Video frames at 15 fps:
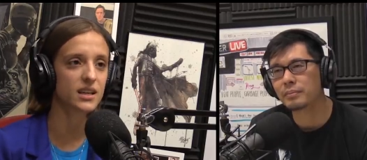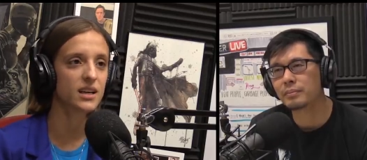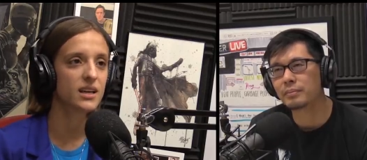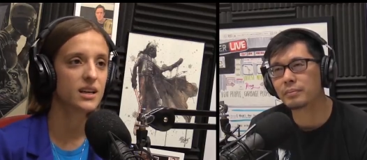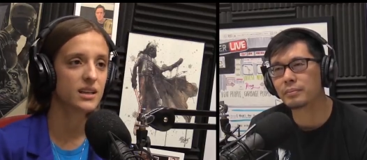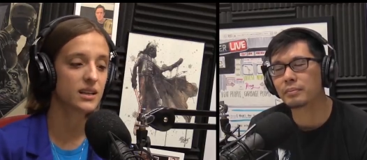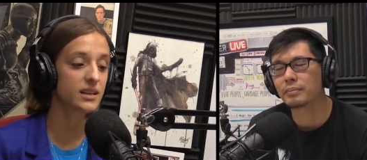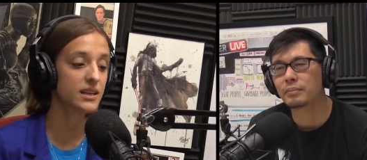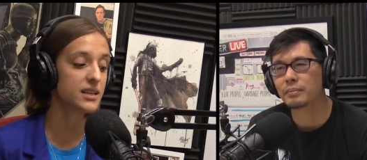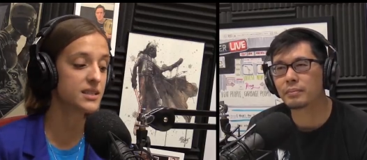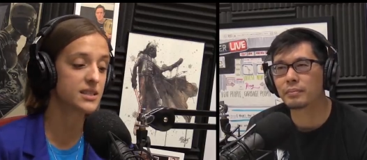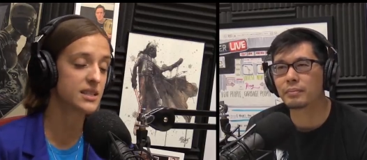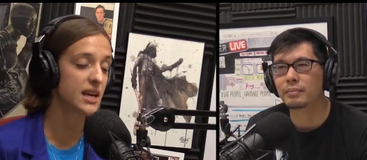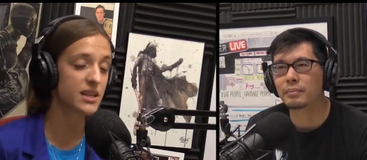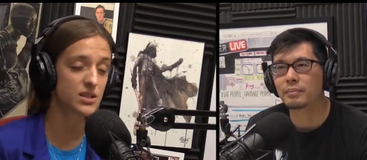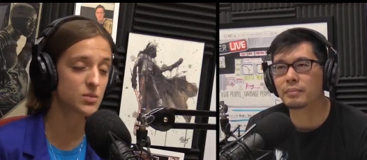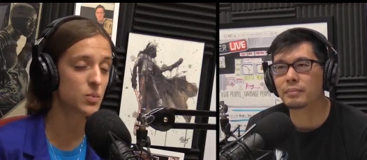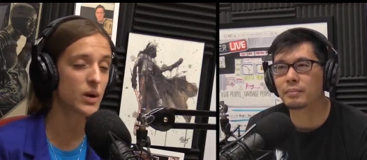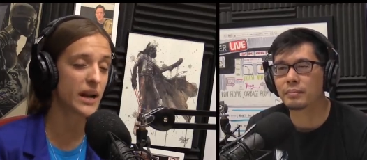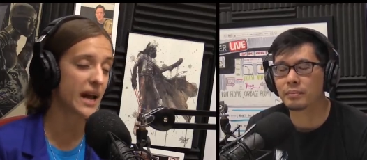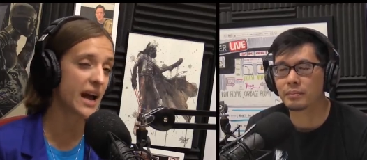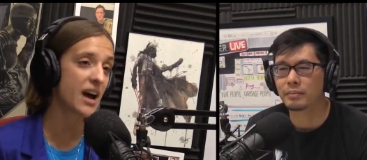Speaker 1: Mm -hmm. Like he says
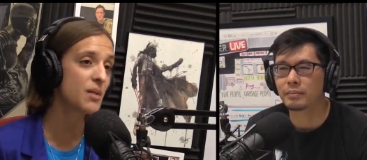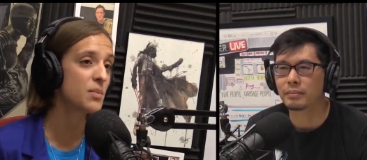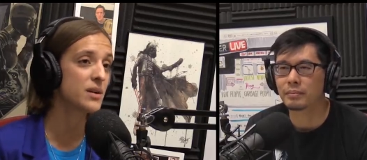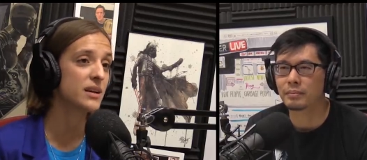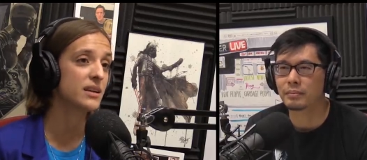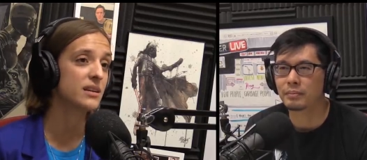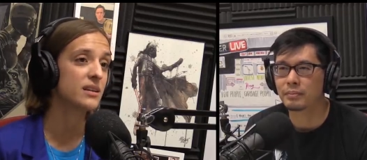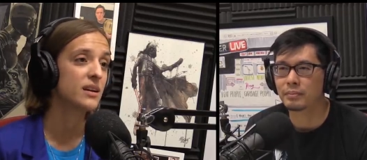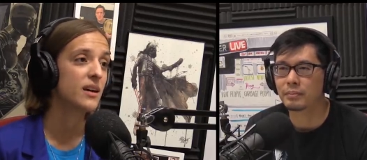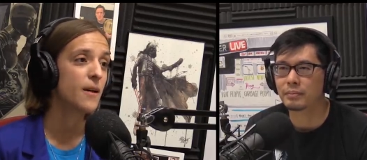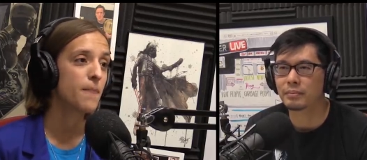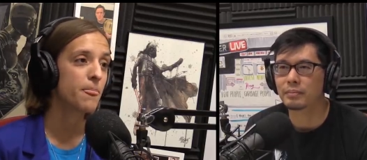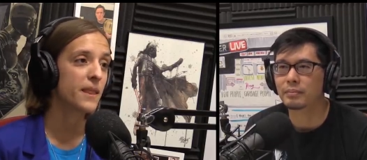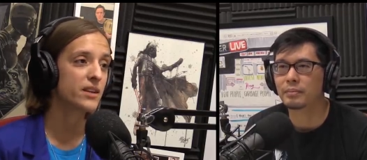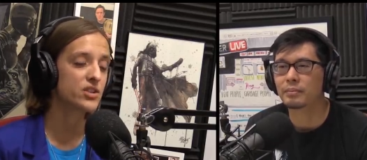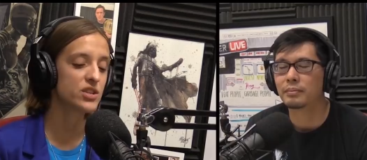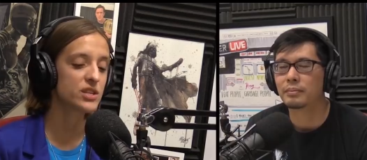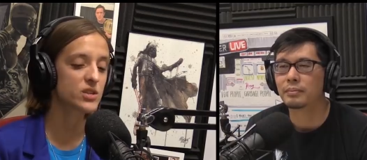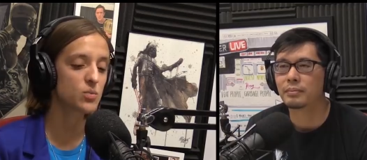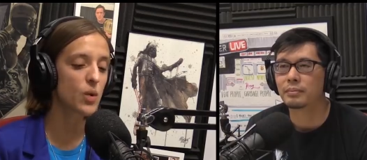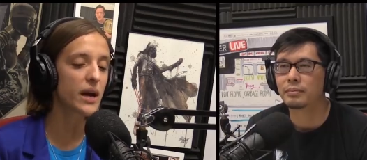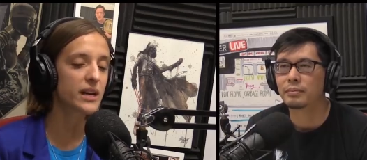what happened, and she
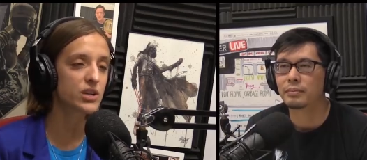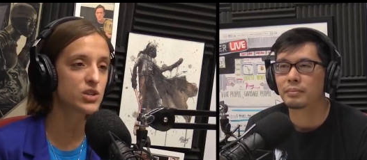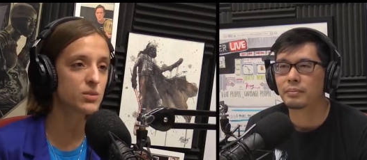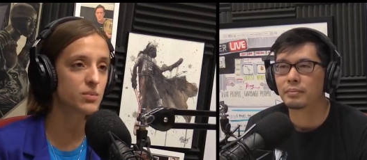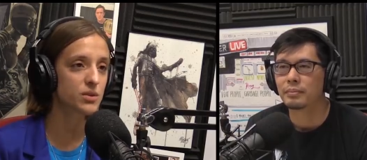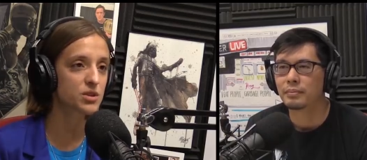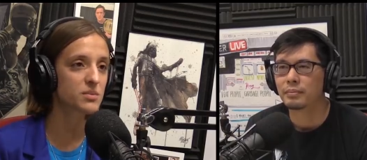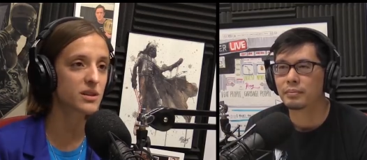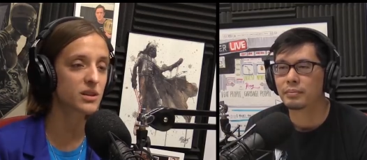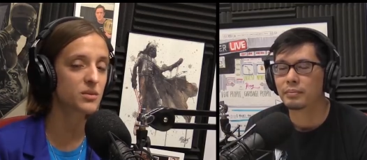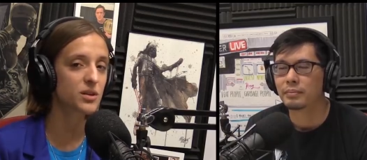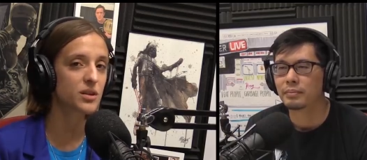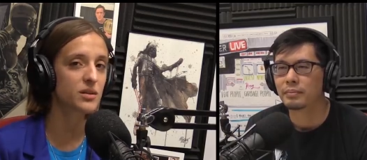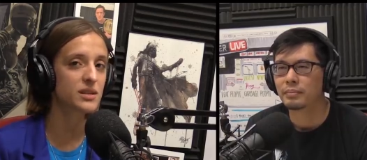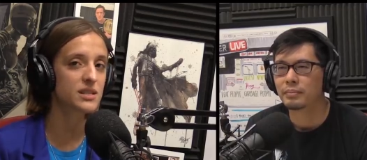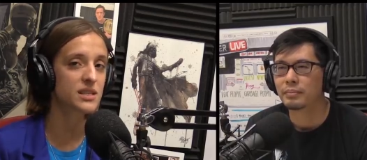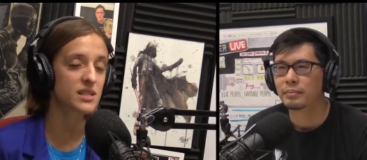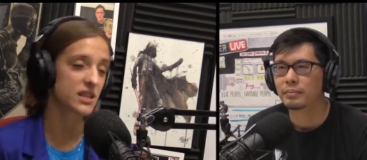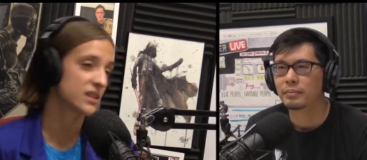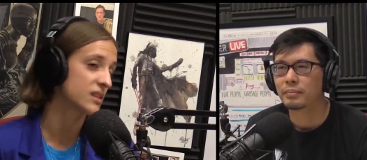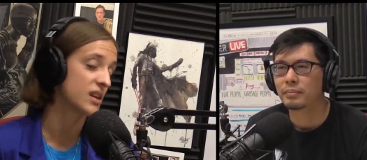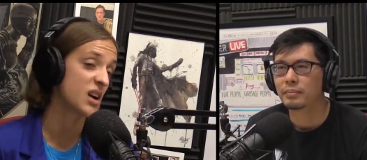says, "Why did you push him out the window?" he says,
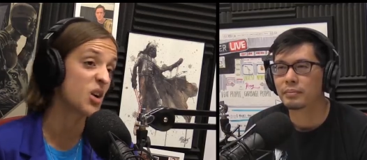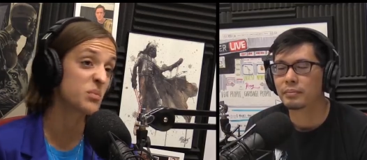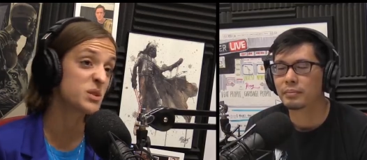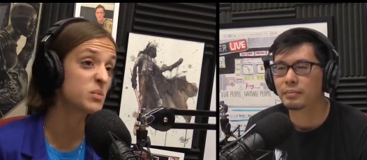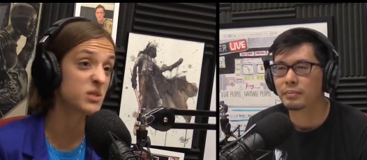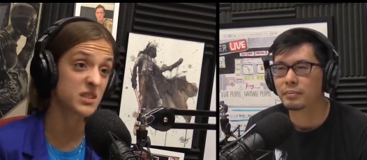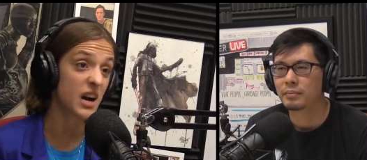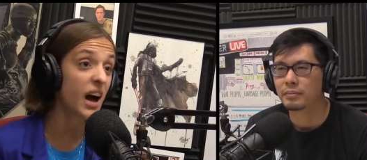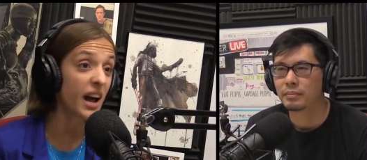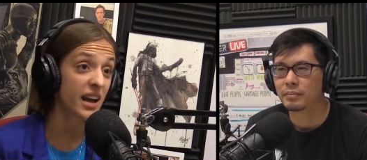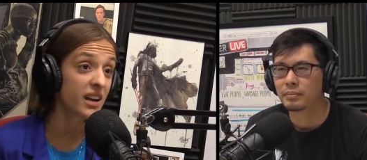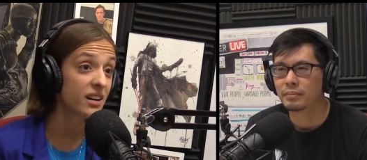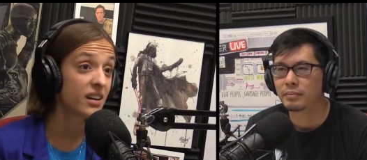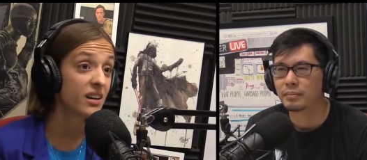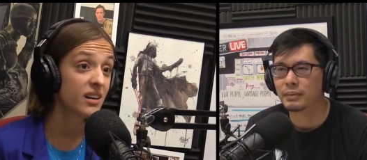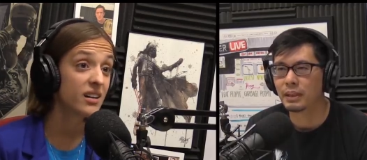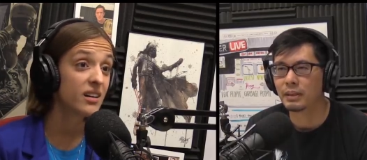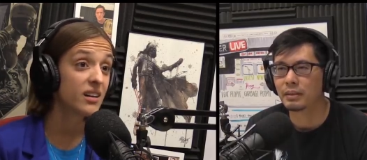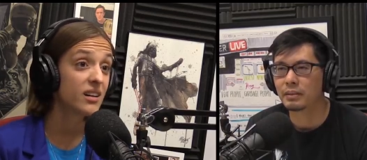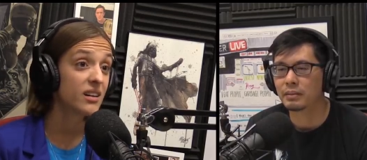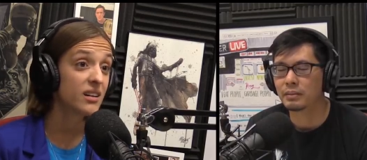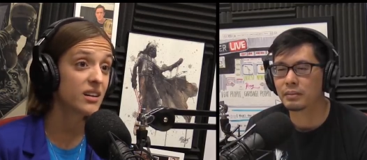"I I hoped you would die." Yeah,
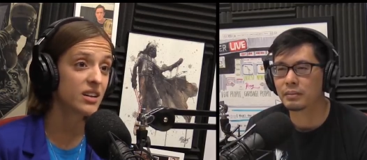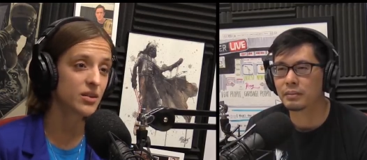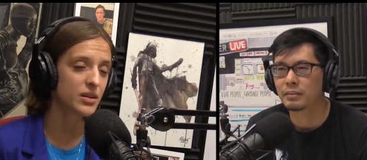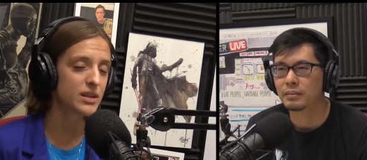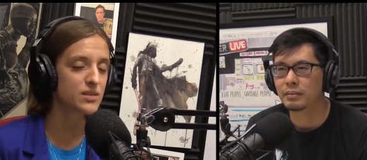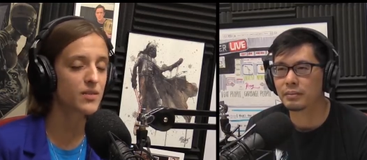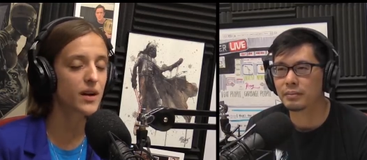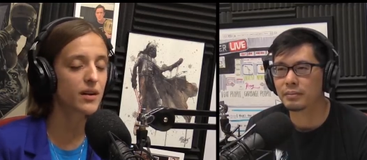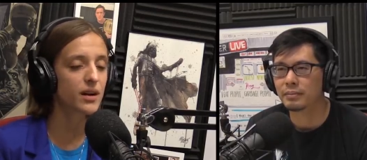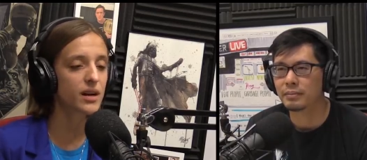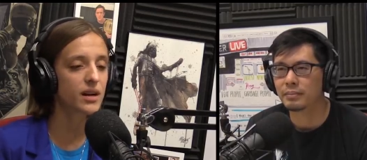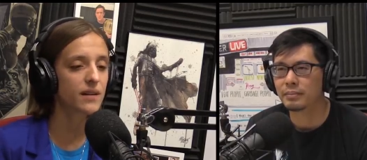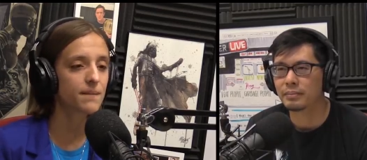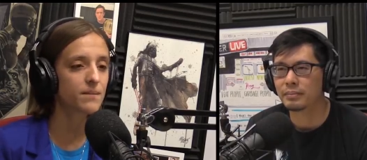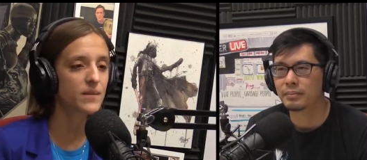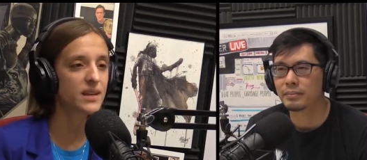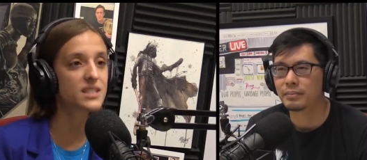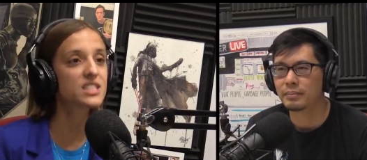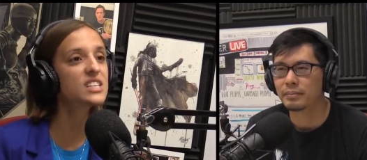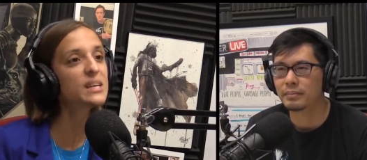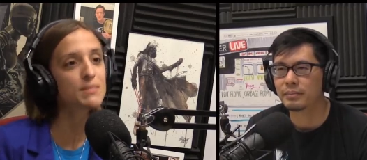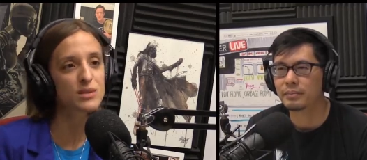you know, and he's very. It
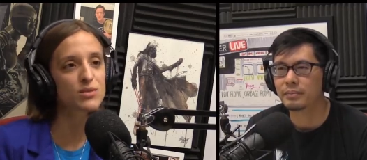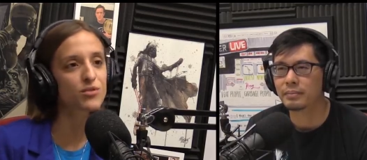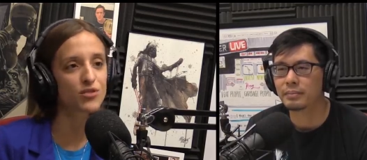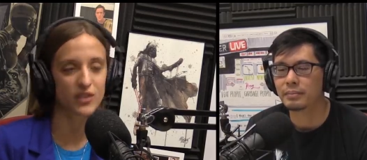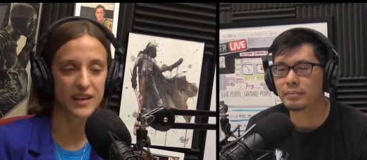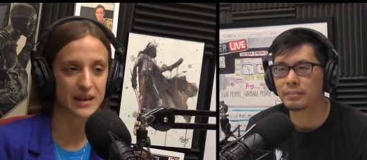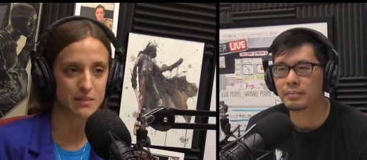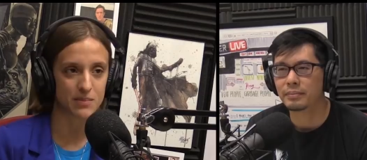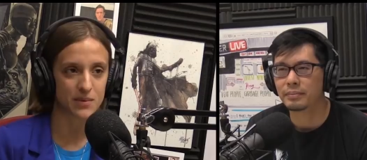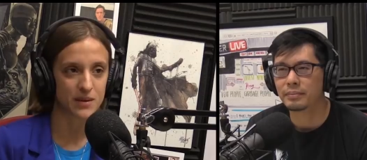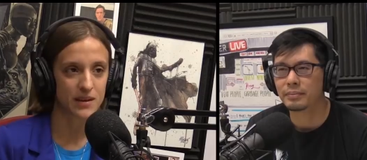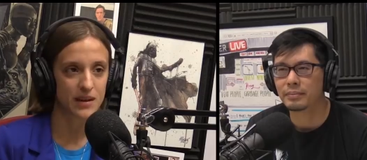seems flip,